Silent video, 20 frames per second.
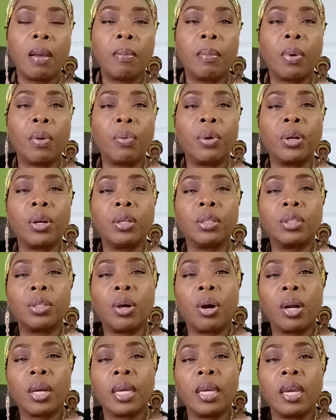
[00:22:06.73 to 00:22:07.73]
But we're not
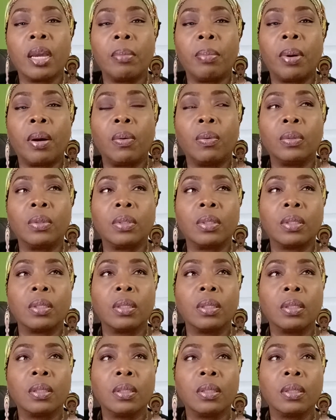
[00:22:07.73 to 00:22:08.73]
talking about
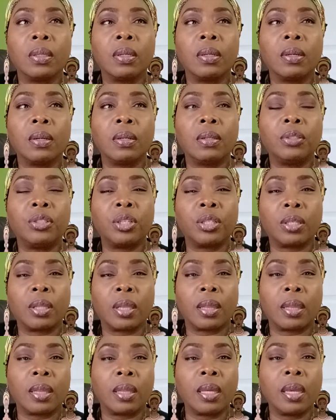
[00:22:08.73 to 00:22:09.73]
just
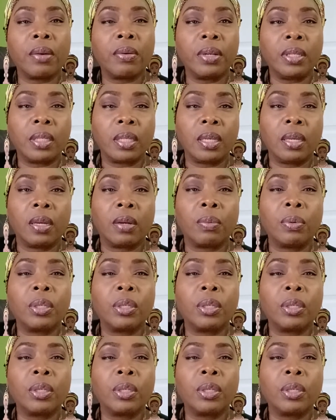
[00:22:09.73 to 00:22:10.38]
theories here.